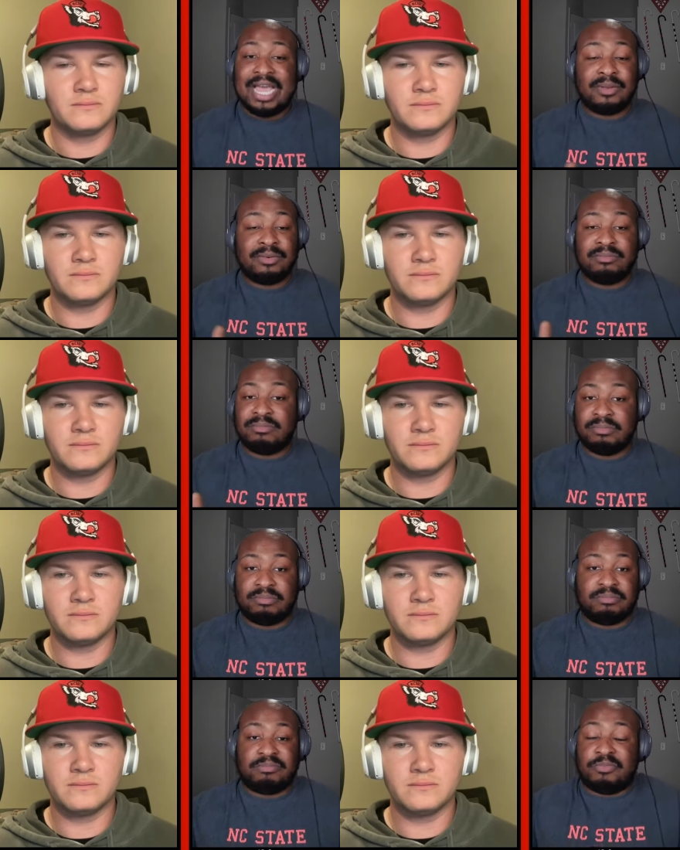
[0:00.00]
Speaker 1: not
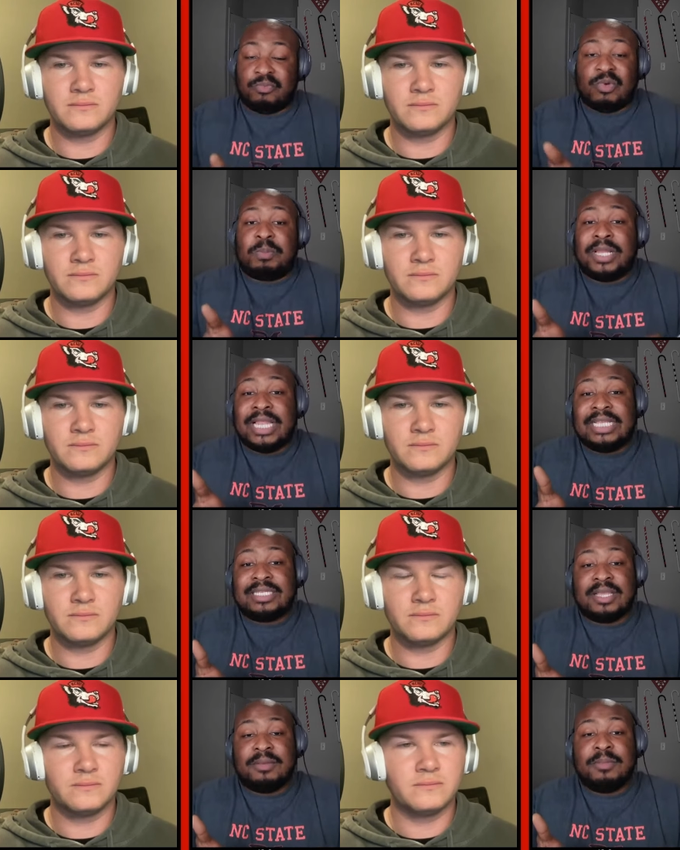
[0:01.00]

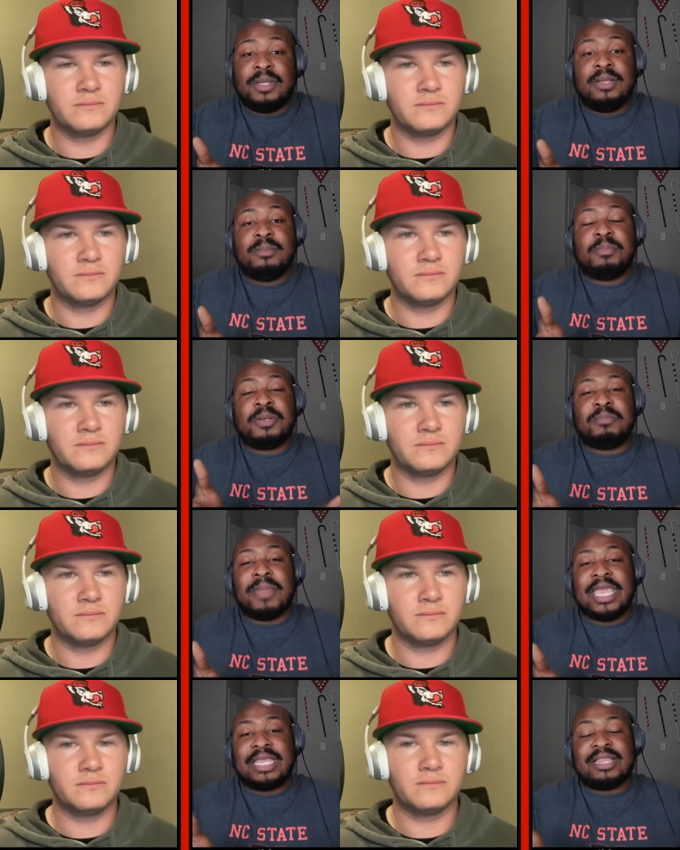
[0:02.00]
replace him, but
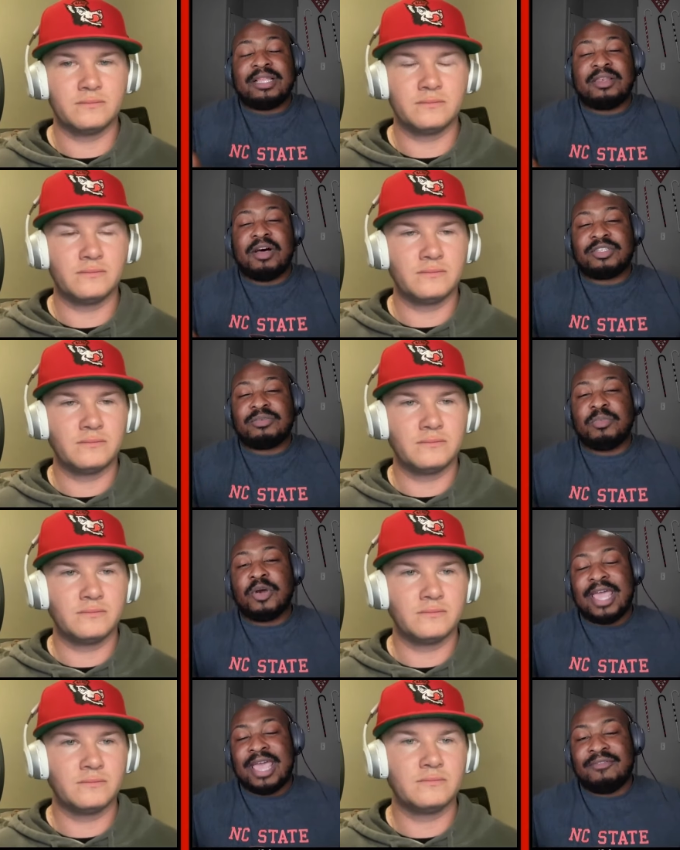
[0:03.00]
make the loss
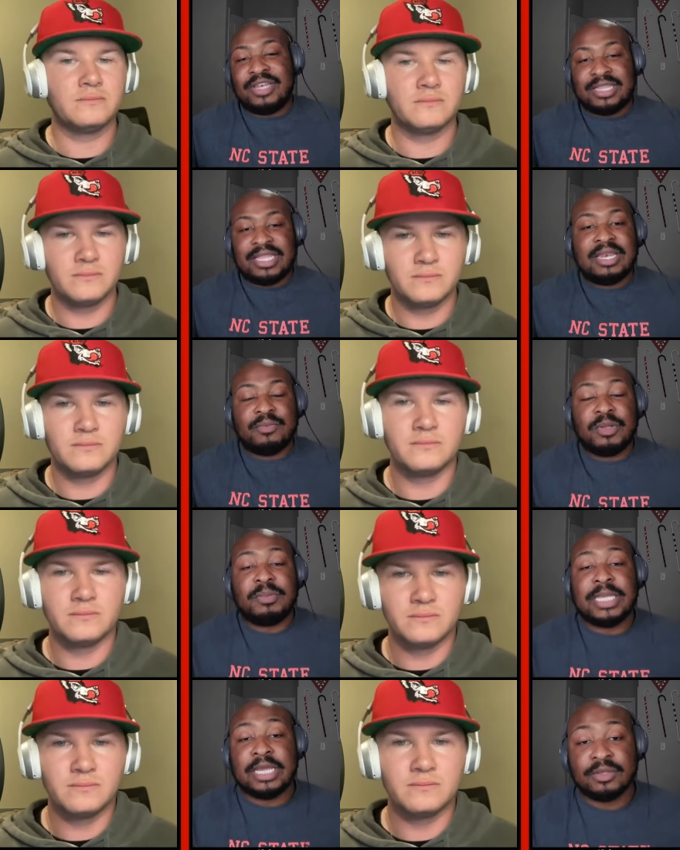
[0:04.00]
more evident than it
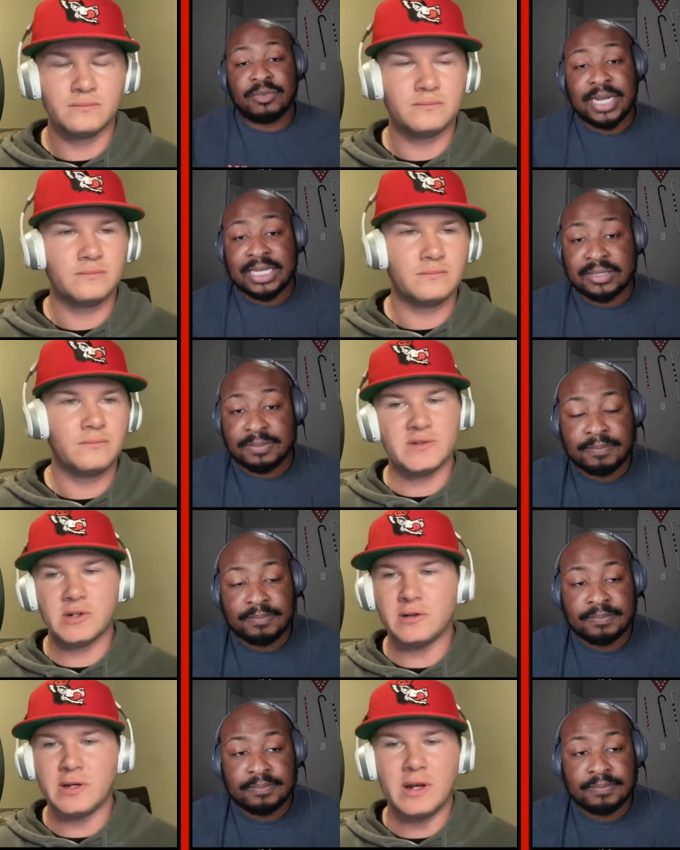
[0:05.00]
would be otherwise.
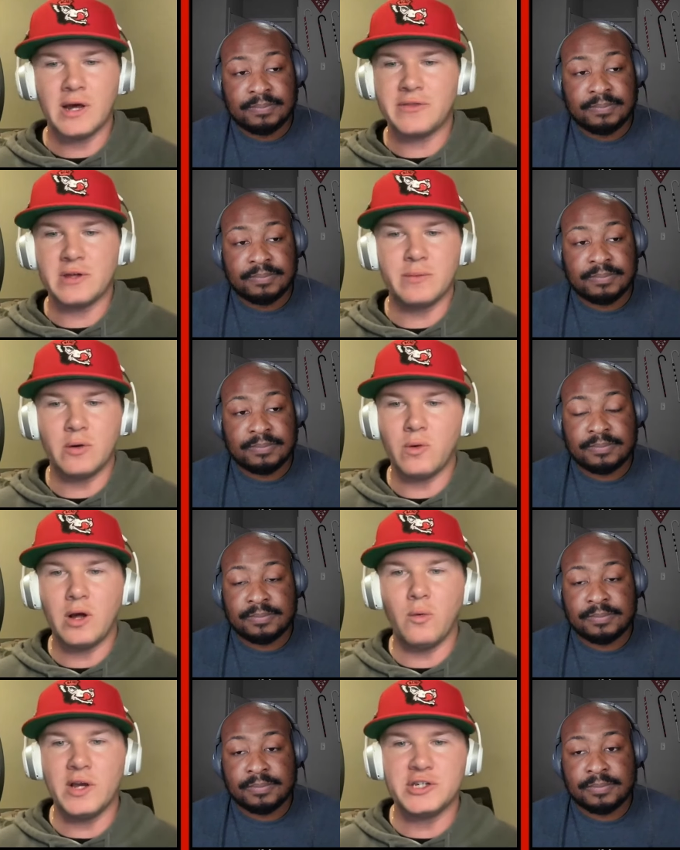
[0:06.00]
Speaker 2: Certainly nothing but
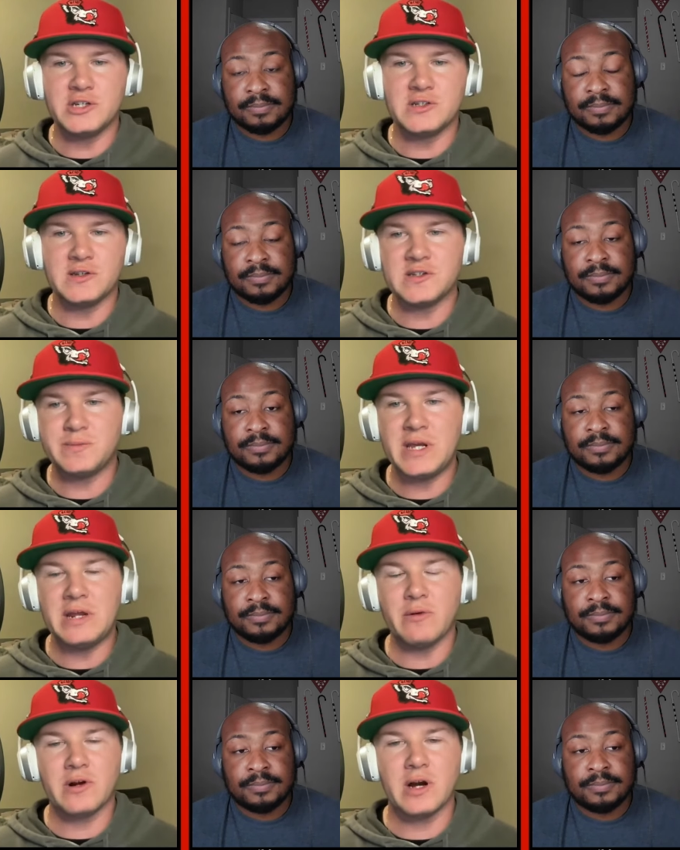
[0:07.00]
well wishes and
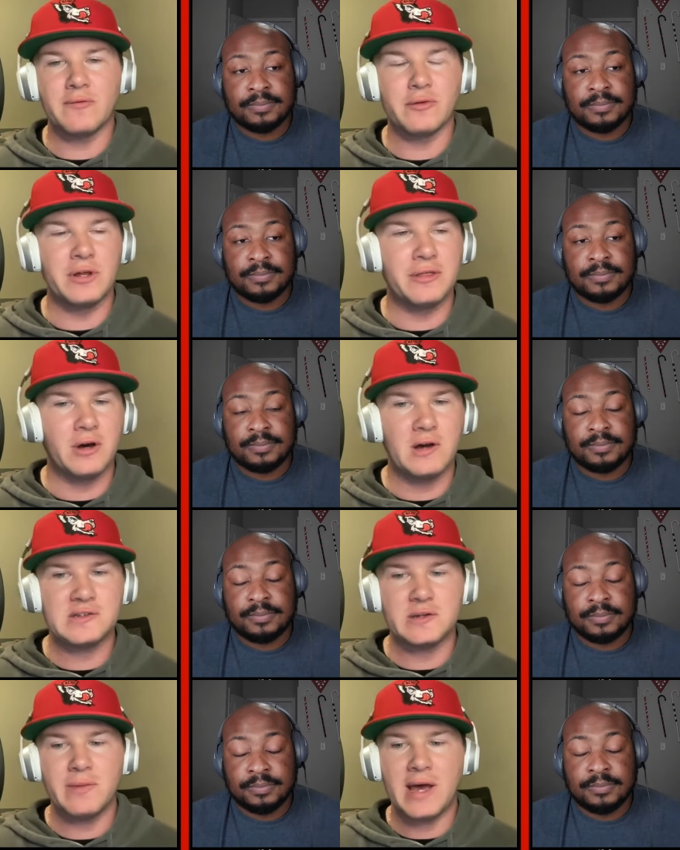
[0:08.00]
speedy recovery
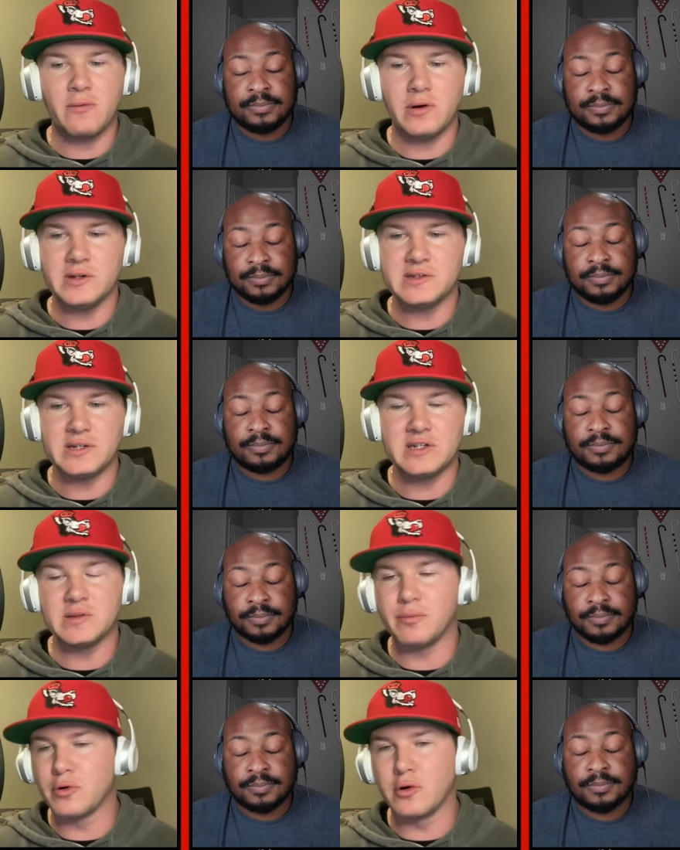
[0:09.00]
thoughts to Matt Willadsen.
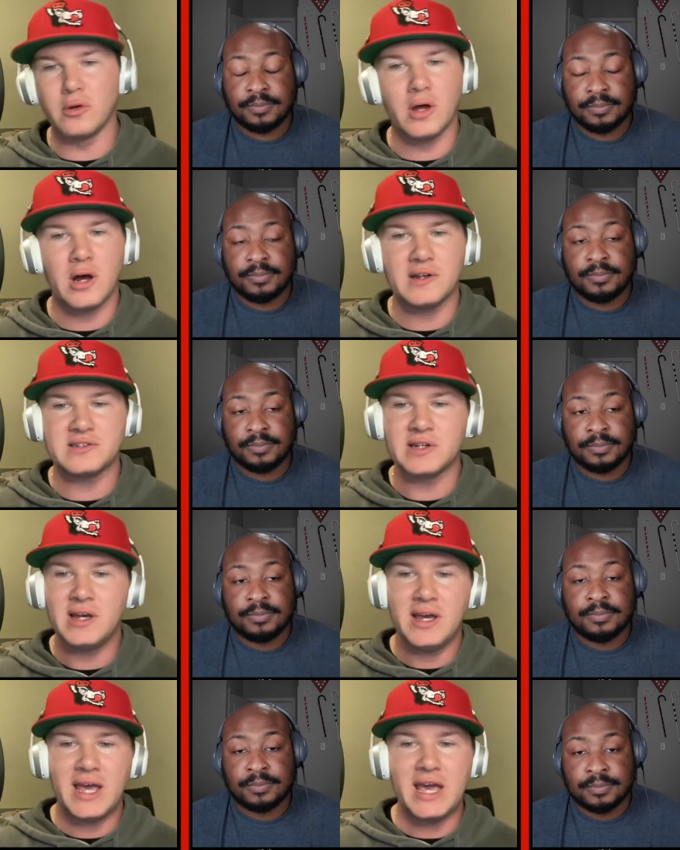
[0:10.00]
It's a brutal loss.
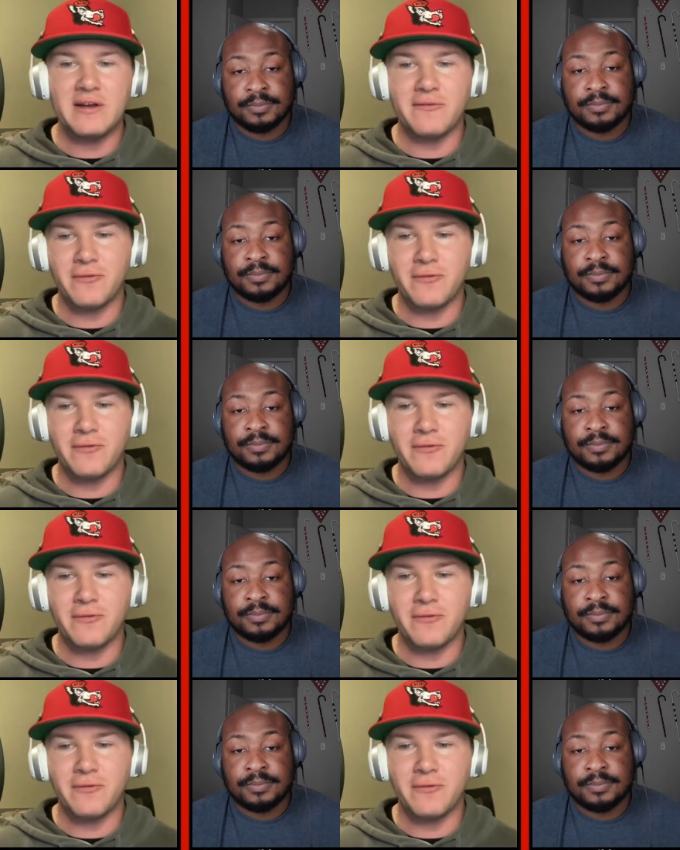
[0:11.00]
And